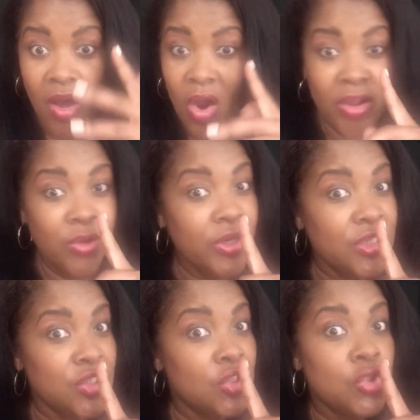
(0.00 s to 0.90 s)
Or you
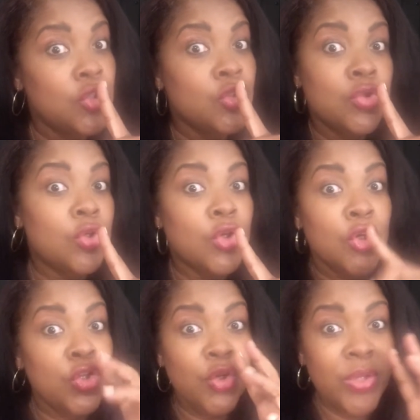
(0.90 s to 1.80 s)
can shh.
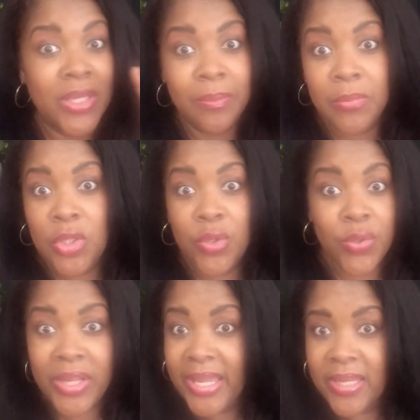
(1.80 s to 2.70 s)
You can
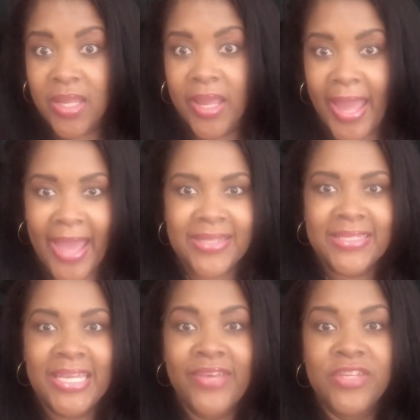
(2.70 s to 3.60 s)
mute it
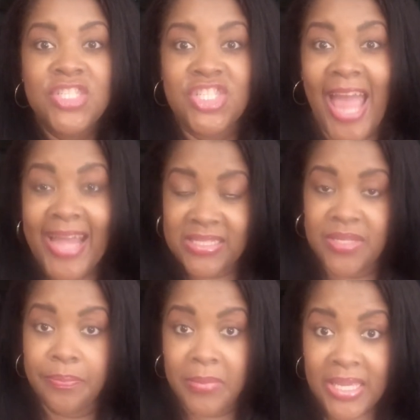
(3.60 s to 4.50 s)
and even chat
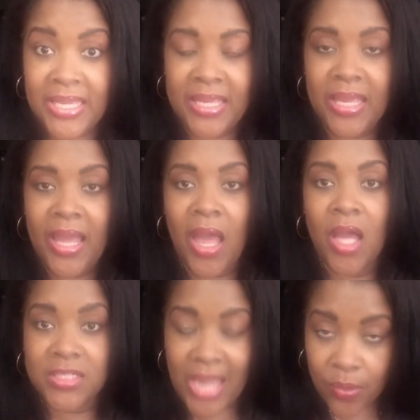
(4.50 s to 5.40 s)
to me
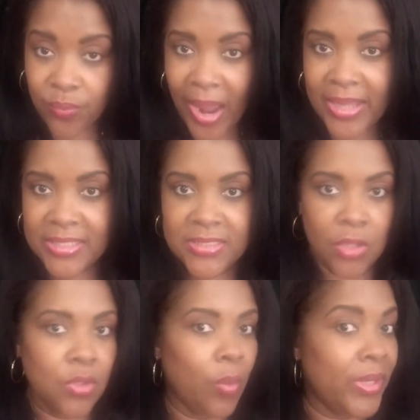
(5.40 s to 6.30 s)
directly
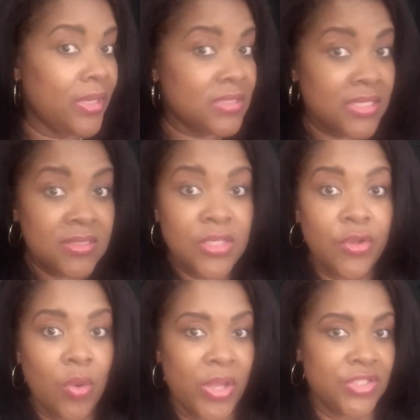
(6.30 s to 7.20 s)
so no one else can see
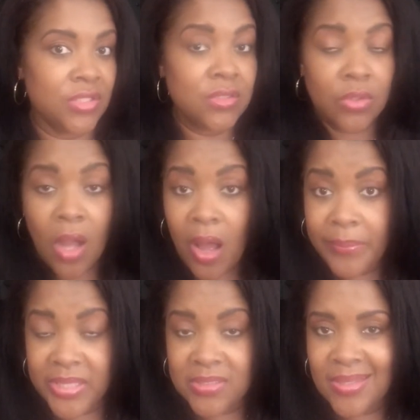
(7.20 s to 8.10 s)
your questions or
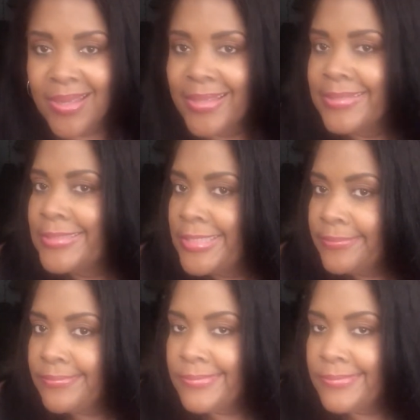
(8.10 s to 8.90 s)
comments. See?